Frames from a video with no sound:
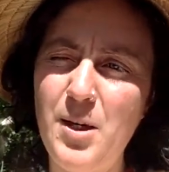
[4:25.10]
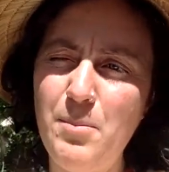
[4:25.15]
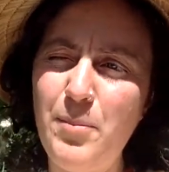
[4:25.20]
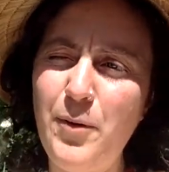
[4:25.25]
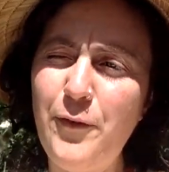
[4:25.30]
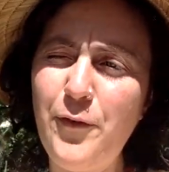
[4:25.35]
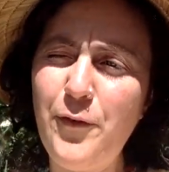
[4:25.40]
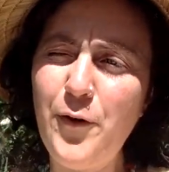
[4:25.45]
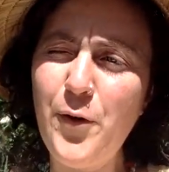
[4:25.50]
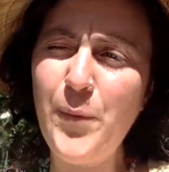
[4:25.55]

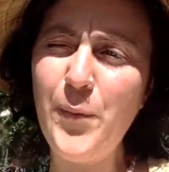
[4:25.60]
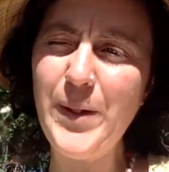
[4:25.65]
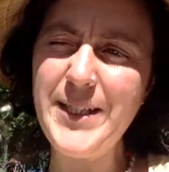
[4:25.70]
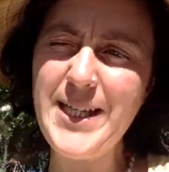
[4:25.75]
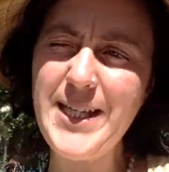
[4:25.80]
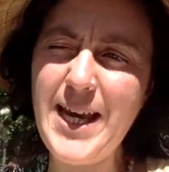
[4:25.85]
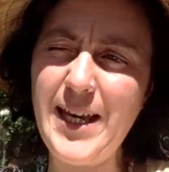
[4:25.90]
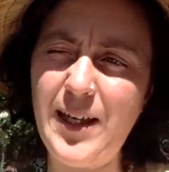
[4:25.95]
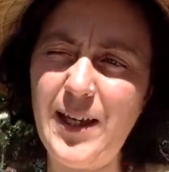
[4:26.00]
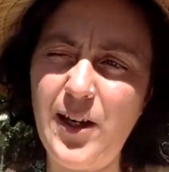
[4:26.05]
Before we
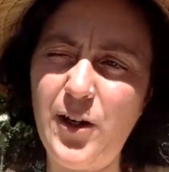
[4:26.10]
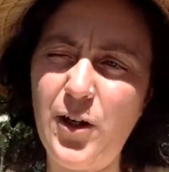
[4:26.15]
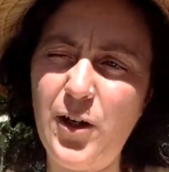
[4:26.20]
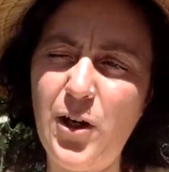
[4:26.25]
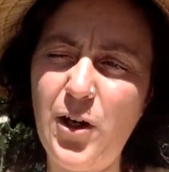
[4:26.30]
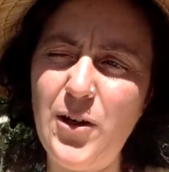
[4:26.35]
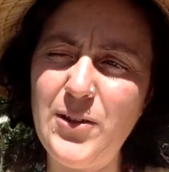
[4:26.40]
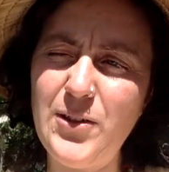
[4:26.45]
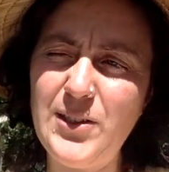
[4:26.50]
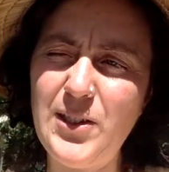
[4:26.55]
take a
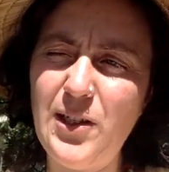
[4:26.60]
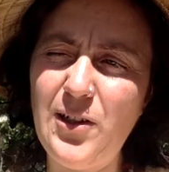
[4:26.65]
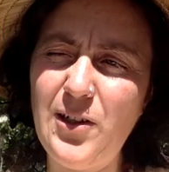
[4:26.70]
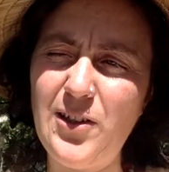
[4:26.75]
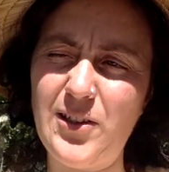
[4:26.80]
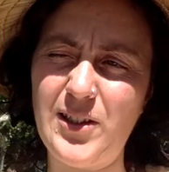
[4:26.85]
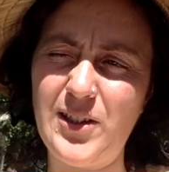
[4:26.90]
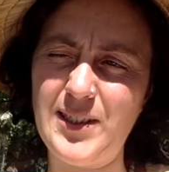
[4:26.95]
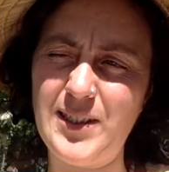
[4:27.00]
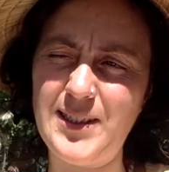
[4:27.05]
closer
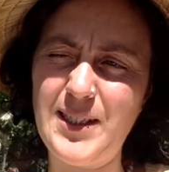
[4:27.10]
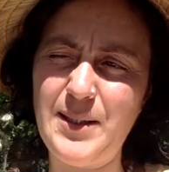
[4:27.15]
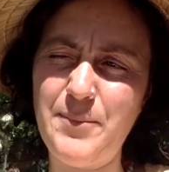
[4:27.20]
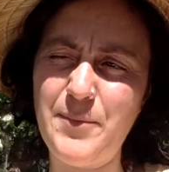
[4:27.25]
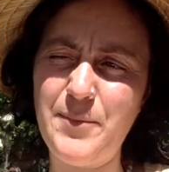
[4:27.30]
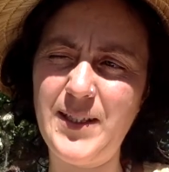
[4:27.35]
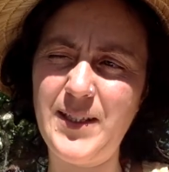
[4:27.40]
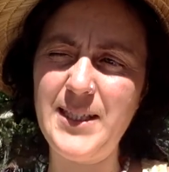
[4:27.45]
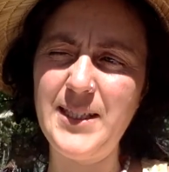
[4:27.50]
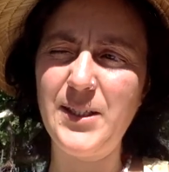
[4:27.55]
look at some
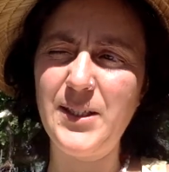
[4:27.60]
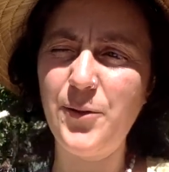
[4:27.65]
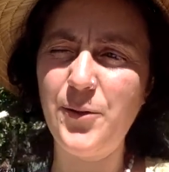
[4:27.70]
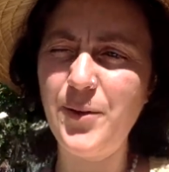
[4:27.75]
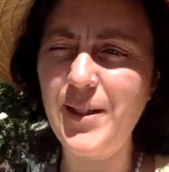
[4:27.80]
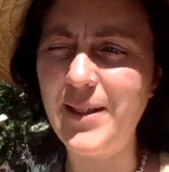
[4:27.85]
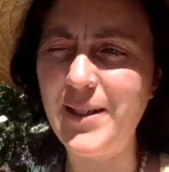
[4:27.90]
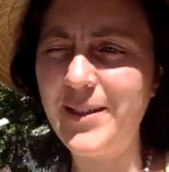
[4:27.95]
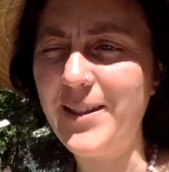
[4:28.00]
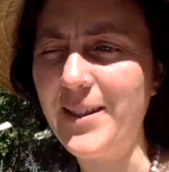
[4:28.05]
of these
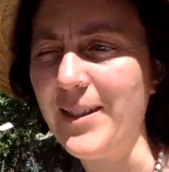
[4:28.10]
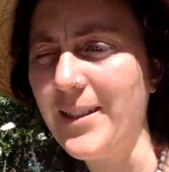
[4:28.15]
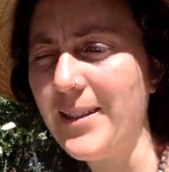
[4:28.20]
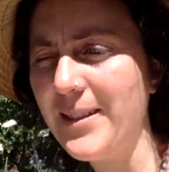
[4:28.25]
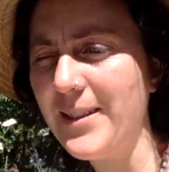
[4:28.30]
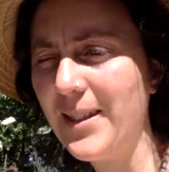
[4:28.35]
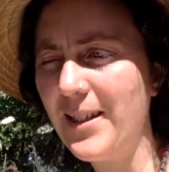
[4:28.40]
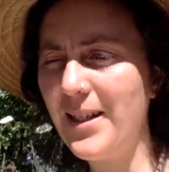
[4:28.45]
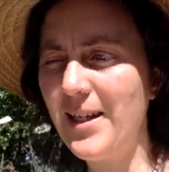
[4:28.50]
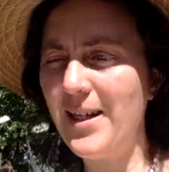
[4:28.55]

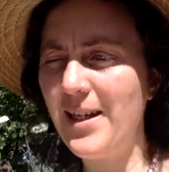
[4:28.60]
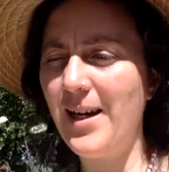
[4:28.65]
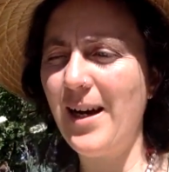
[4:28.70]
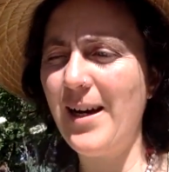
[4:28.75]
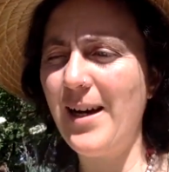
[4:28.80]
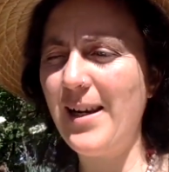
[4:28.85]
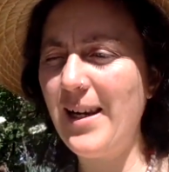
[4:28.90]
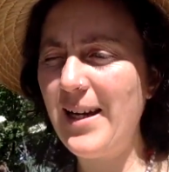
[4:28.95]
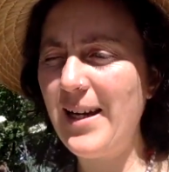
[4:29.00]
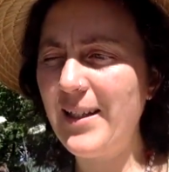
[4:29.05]
creatures,
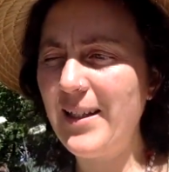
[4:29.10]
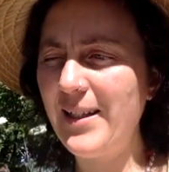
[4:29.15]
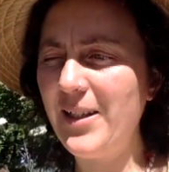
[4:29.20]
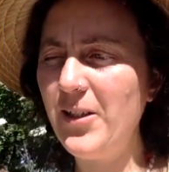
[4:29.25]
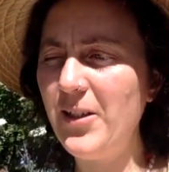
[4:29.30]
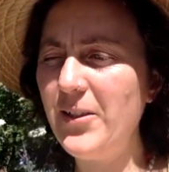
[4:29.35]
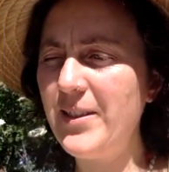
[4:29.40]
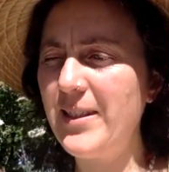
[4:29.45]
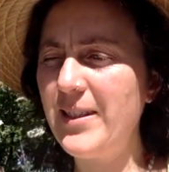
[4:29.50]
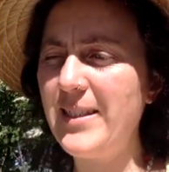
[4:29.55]
I'd like
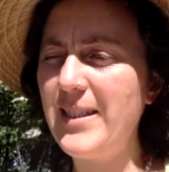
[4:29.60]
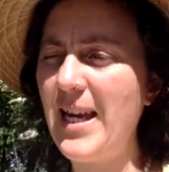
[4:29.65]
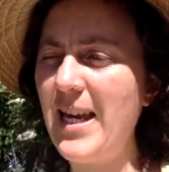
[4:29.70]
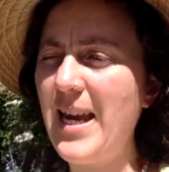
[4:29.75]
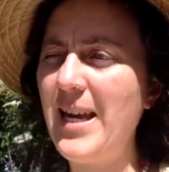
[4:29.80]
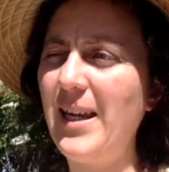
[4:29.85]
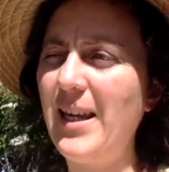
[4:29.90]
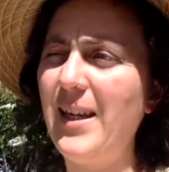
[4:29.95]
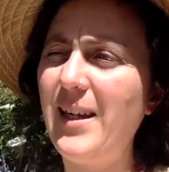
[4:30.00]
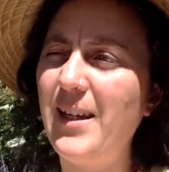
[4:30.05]
to
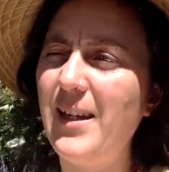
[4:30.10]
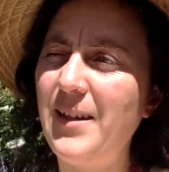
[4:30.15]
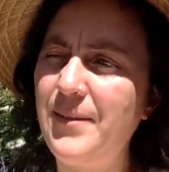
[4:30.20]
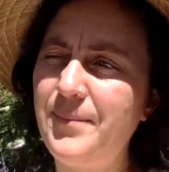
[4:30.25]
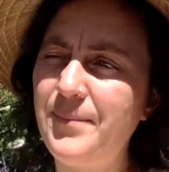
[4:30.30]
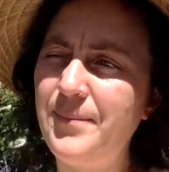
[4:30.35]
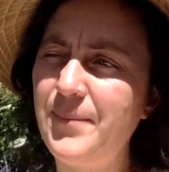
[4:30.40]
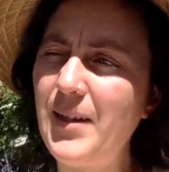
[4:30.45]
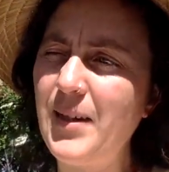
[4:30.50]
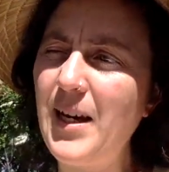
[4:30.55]
take
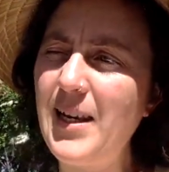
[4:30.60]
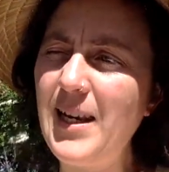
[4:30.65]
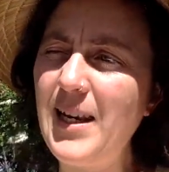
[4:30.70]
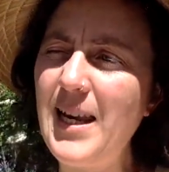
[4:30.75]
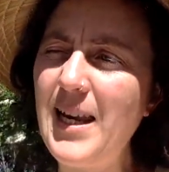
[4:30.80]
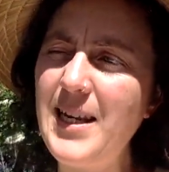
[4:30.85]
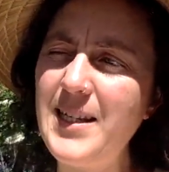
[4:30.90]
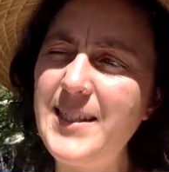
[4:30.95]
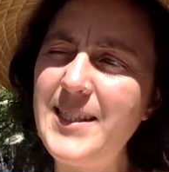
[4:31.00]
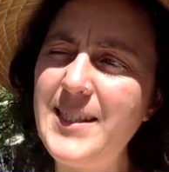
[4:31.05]

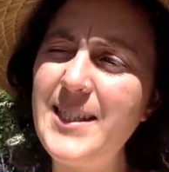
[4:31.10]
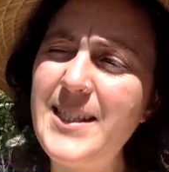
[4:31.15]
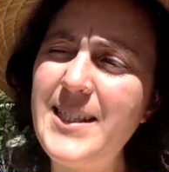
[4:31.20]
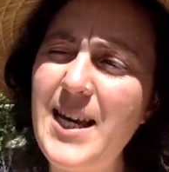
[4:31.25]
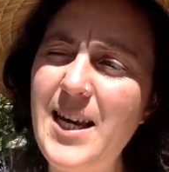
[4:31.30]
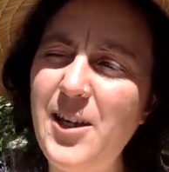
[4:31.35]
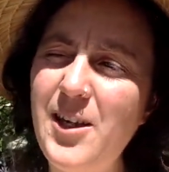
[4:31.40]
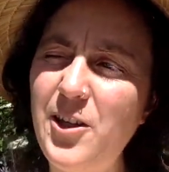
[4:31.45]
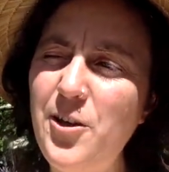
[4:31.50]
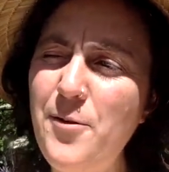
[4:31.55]

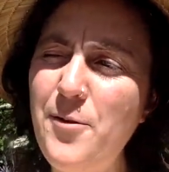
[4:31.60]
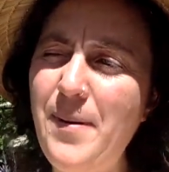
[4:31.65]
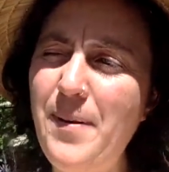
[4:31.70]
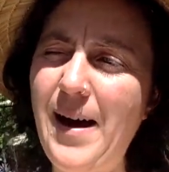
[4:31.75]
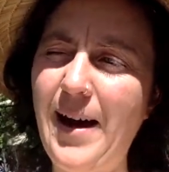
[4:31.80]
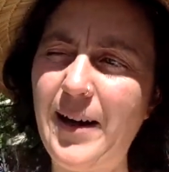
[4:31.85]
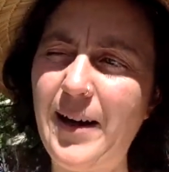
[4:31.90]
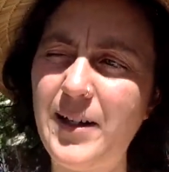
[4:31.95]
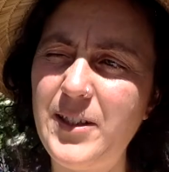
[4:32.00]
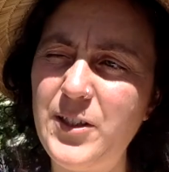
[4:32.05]
you
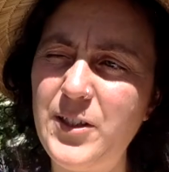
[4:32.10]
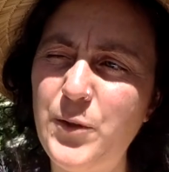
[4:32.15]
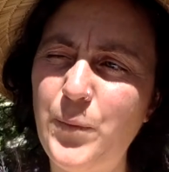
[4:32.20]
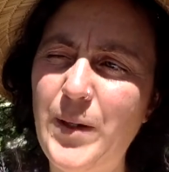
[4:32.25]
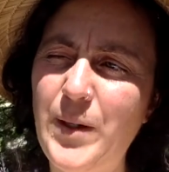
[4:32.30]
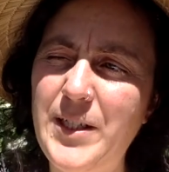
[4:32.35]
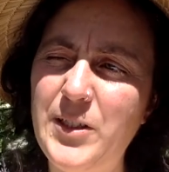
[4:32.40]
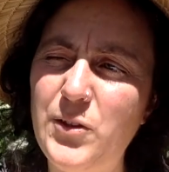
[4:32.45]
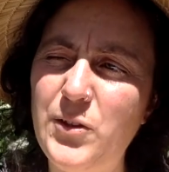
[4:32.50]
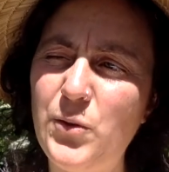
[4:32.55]
back to
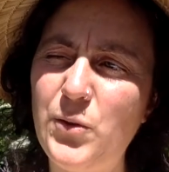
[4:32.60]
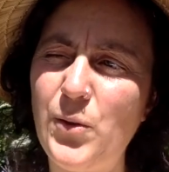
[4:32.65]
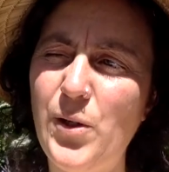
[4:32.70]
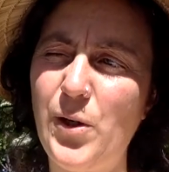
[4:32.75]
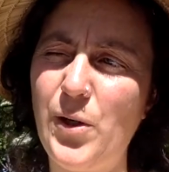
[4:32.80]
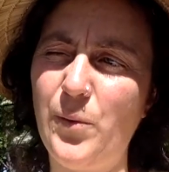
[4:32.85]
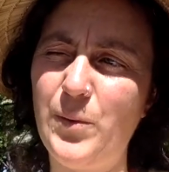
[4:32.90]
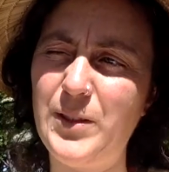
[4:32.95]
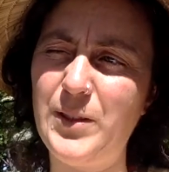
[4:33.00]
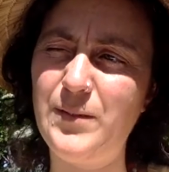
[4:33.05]
when
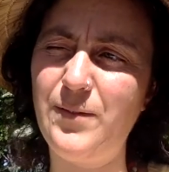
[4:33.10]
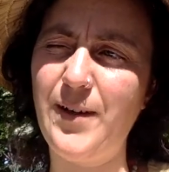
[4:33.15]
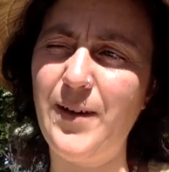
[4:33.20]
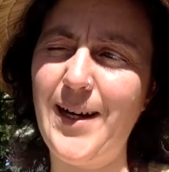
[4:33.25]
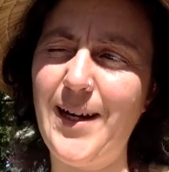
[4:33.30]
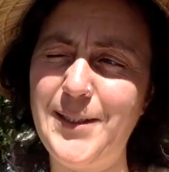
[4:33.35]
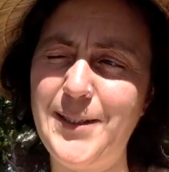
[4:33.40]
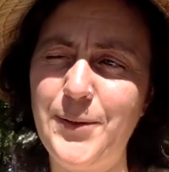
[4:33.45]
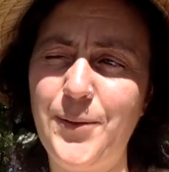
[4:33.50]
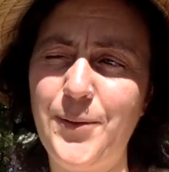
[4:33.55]
soil was
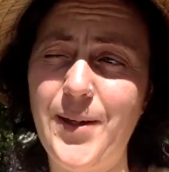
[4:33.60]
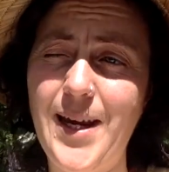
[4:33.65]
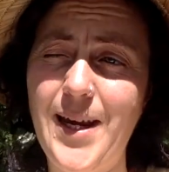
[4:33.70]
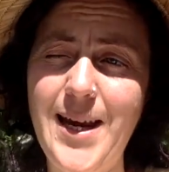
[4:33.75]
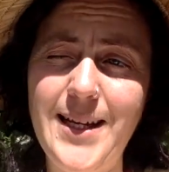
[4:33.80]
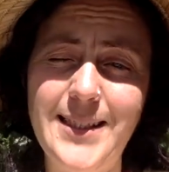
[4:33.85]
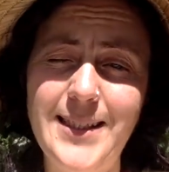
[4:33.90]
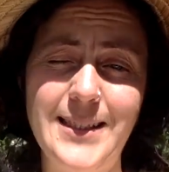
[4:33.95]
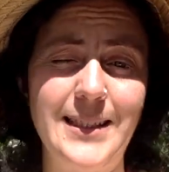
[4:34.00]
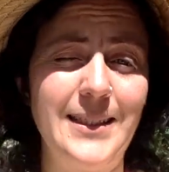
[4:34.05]
first
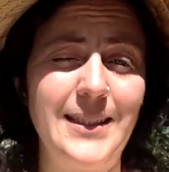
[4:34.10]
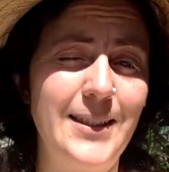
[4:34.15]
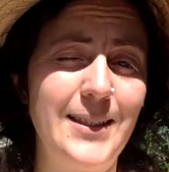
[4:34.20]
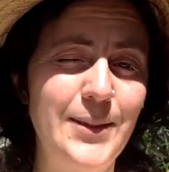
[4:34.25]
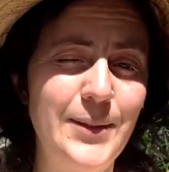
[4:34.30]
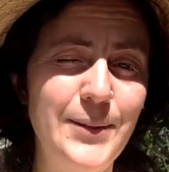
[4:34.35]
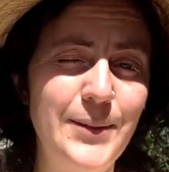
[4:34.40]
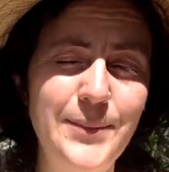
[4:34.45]
created.